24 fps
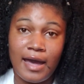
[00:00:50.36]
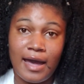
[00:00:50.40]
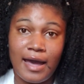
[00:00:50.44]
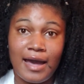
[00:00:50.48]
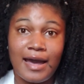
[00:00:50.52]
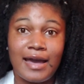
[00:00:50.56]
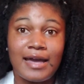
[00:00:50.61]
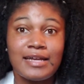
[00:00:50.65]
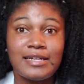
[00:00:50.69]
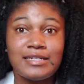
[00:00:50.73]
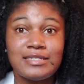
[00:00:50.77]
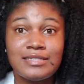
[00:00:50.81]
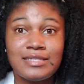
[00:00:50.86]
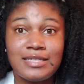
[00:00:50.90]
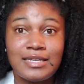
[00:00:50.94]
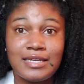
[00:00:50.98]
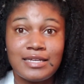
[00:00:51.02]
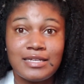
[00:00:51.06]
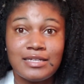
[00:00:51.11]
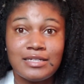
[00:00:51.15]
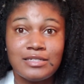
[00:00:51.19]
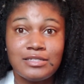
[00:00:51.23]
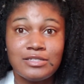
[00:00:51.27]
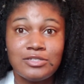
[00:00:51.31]
I
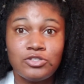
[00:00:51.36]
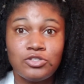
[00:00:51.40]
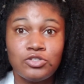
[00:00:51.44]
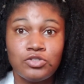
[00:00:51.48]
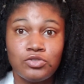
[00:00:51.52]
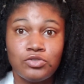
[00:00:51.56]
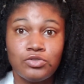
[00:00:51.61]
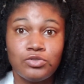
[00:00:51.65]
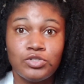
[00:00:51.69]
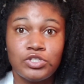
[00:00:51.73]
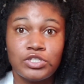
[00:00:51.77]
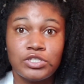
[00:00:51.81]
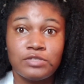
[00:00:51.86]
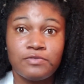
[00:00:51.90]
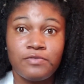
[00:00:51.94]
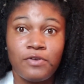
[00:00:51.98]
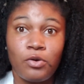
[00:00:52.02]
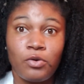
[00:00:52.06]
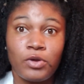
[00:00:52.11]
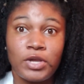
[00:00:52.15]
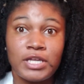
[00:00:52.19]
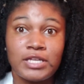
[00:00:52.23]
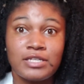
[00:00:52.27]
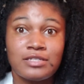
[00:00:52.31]
tend to just
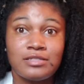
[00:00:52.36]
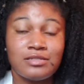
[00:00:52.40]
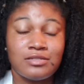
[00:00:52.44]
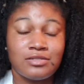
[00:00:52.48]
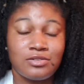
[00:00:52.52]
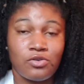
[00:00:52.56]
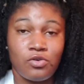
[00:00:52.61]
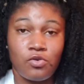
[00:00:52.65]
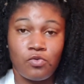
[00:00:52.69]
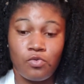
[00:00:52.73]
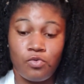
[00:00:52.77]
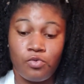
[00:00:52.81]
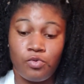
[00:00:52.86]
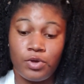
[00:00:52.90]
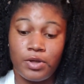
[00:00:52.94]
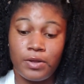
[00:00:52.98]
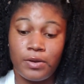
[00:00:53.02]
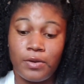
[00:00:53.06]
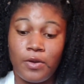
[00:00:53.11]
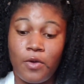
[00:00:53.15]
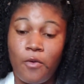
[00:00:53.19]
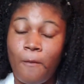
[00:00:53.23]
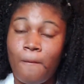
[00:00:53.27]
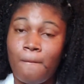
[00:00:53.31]
focus
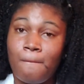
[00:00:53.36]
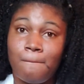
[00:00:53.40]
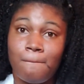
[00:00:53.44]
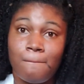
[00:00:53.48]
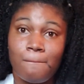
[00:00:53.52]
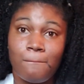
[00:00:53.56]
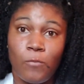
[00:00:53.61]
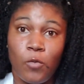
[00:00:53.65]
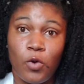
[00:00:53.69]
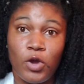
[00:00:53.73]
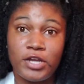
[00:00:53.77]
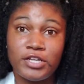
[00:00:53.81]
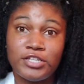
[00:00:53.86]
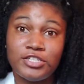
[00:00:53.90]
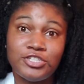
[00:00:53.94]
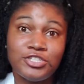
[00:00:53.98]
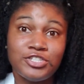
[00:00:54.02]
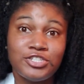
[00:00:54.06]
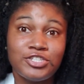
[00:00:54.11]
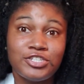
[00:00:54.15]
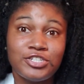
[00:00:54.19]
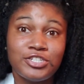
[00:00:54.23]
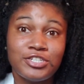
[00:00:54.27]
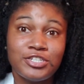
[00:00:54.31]
on
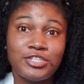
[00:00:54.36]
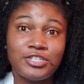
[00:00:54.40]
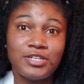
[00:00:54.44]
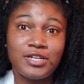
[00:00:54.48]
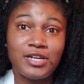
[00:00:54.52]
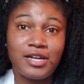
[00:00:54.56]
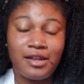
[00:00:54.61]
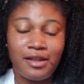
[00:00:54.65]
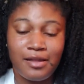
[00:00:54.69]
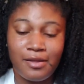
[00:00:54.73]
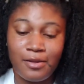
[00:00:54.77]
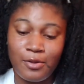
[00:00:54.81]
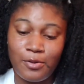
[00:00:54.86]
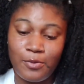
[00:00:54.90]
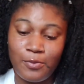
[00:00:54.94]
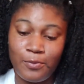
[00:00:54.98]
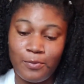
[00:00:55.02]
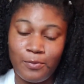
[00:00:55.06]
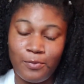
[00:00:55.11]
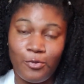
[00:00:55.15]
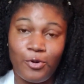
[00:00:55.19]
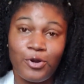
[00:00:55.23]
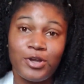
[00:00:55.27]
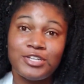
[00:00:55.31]
moisture,
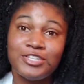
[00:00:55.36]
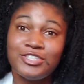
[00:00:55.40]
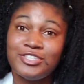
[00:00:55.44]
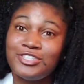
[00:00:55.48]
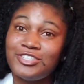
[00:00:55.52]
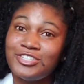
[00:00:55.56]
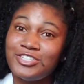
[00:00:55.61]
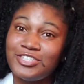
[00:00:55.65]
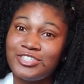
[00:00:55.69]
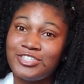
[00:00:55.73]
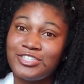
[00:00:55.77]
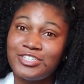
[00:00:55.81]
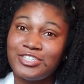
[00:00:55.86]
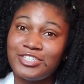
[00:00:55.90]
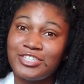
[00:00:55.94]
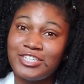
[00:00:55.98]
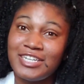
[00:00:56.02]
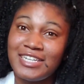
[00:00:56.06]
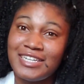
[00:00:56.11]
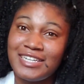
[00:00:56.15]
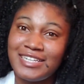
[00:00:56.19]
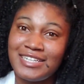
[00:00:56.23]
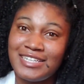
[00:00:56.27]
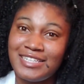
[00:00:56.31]

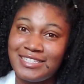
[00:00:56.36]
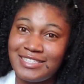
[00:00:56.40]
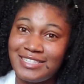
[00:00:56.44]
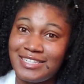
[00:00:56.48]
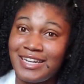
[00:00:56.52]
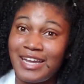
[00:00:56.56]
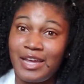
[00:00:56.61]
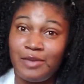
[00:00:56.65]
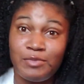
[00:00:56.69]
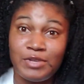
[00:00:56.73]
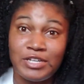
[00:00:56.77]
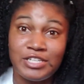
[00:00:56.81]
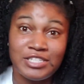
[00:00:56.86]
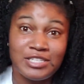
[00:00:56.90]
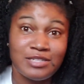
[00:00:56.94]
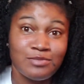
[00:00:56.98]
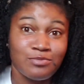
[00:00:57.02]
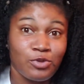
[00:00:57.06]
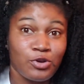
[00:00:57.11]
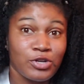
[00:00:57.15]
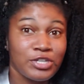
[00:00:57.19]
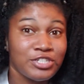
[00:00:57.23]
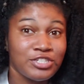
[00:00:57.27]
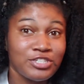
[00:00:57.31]
and did I mention
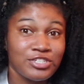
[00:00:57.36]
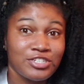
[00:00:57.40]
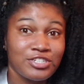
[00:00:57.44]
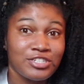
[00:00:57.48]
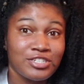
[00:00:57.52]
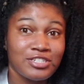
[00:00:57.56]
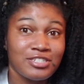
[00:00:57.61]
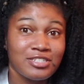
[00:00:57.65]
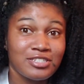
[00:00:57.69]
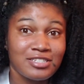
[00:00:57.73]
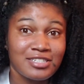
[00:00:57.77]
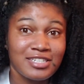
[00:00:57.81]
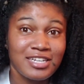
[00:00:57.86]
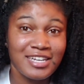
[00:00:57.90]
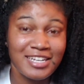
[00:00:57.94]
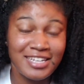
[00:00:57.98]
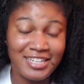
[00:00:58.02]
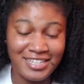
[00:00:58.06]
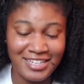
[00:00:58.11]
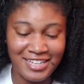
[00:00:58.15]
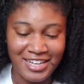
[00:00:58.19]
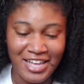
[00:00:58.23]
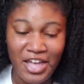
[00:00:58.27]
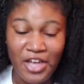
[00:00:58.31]
moisture?
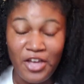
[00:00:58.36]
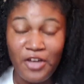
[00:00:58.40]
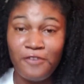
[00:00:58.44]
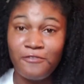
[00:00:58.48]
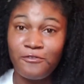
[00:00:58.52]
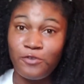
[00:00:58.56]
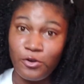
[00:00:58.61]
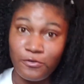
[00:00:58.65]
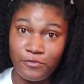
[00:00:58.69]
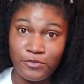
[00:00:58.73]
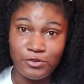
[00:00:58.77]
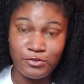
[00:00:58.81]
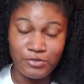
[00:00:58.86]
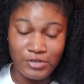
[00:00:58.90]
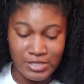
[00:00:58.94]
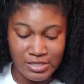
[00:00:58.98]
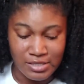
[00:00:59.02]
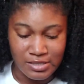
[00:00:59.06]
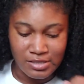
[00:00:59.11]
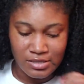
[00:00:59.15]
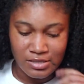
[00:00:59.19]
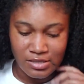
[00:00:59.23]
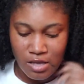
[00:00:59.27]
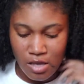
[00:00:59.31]
For a few
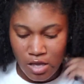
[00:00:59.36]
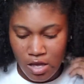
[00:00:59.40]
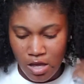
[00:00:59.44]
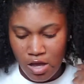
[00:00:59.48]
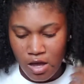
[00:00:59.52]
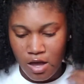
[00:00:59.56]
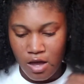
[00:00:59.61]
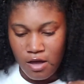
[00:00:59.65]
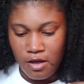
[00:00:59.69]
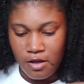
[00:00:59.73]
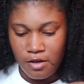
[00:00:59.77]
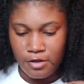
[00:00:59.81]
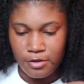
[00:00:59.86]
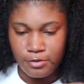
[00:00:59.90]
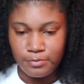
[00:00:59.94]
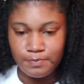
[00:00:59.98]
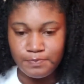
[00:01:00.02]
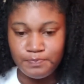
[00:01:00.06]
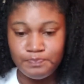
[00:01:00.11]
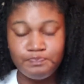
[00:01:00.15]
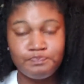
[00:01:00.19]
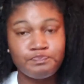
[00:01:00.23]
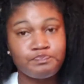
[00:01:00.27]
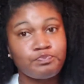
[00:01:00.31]
reasons.
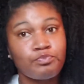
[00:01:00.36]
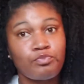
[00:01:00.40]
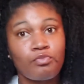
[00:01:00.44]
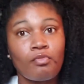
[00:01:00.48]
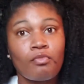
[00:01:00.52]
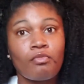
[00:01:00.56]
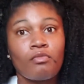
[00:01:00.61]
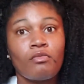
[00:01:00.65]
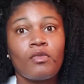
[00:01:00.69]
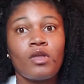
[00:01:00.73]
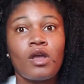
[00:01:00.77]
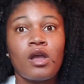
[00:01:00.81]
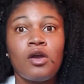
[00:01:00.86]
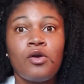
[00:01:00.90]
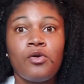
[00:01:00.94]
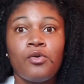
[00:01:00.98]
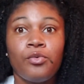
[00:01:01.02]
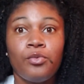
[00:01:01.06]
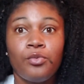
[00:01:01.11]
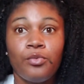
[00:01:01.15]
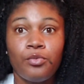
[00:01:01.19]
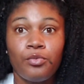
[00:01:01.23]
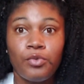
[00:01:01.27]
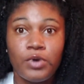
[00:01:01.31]

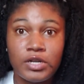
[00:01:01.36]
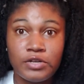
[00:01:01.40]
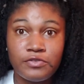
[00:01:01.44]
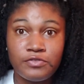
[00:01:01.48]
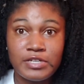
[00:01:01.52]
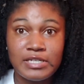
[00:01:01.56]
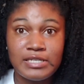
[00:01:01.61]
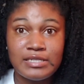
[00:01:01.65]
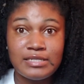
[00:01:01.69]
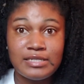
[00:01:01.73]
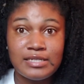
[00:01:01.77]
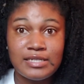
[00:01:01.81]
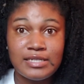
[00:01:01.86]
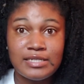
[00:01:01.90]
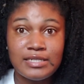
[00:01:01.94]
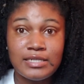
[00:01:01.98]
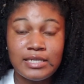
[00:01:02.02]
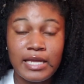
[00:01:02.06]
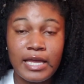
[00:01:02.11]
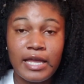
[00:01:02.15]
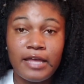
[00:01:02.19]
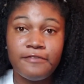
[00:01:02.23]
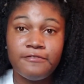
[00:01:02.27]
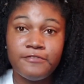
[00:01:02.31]
One reason,
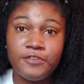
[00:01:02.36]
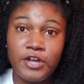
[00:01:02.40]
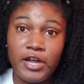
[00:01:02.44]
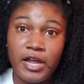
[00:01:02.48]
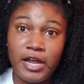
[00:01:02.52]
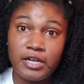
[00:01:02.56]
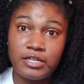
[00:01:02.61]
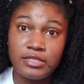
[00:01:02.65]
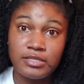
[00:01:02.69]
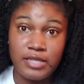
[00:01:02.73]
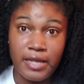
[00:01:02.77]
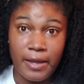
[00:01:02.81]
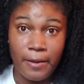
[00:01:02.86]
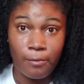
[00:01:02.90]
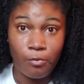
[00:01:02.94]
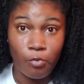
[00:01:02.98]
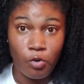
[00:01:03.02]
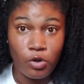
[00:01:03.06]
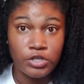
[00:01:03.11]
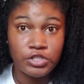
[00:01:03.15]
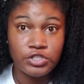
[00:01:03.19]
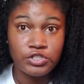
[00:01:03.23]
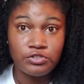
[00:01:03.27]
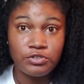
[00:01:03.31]
if your hair is not
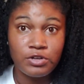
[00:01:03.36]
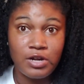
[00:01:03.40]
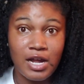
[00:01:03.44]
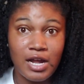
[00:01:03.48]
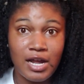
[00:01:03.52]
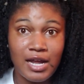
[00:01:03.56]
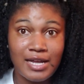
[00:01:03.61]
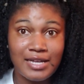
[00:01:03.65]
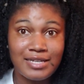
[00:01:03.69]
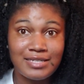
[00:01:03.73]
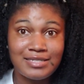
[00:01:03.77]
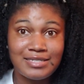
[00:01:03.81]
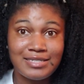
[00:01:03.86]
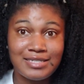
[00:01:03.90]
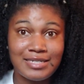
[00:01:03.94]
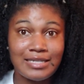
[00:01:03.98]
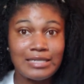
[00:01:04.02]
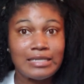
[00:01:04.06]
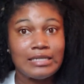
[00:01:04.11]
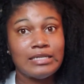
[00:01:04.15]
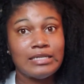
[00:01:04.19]
moisturized, it